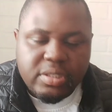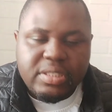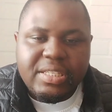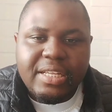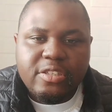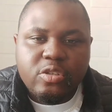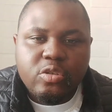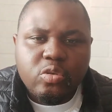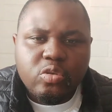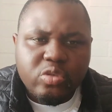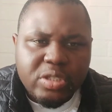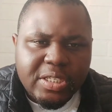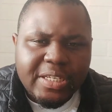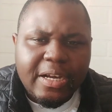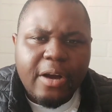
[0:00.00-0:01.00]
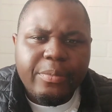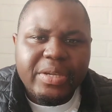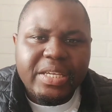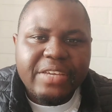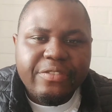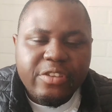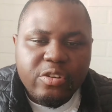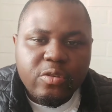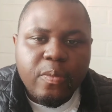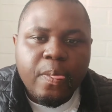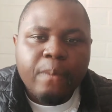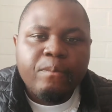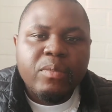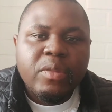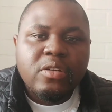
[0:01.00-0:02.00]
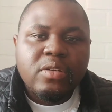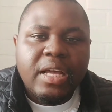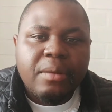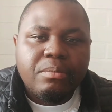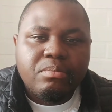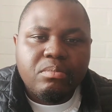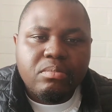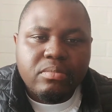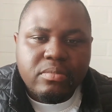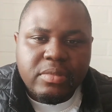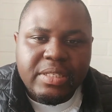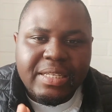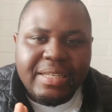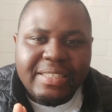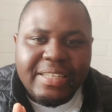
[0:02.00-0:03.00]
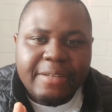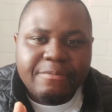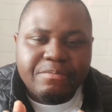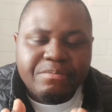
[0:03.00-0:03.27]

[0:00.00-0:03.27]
So today I'll be giving you the